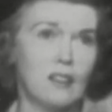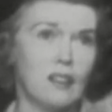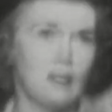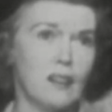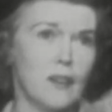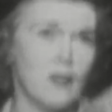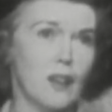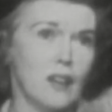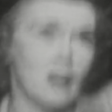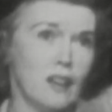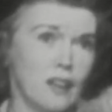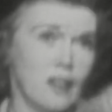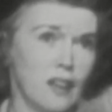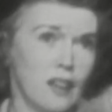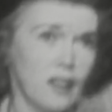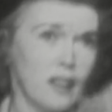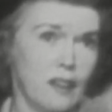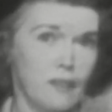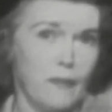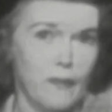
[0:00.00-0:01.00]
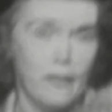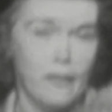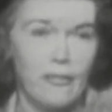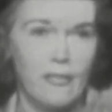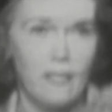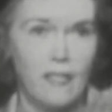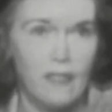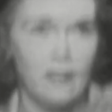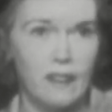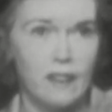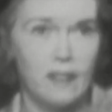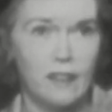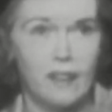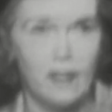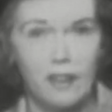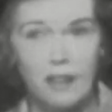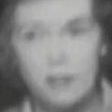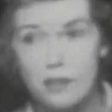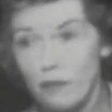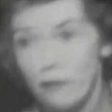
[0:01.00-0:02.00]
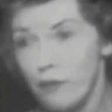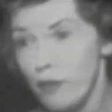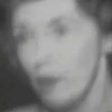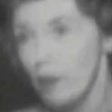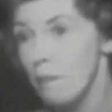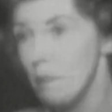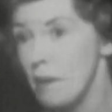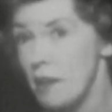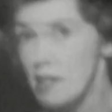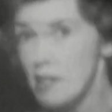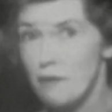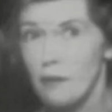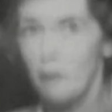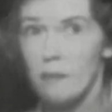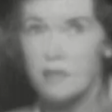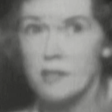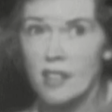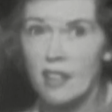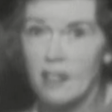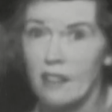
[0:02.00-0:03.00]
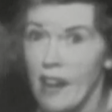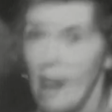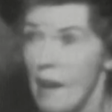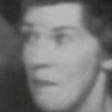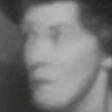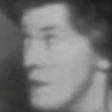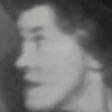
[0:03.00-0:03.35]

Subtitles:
It's a fur piece from Cedar Rapids to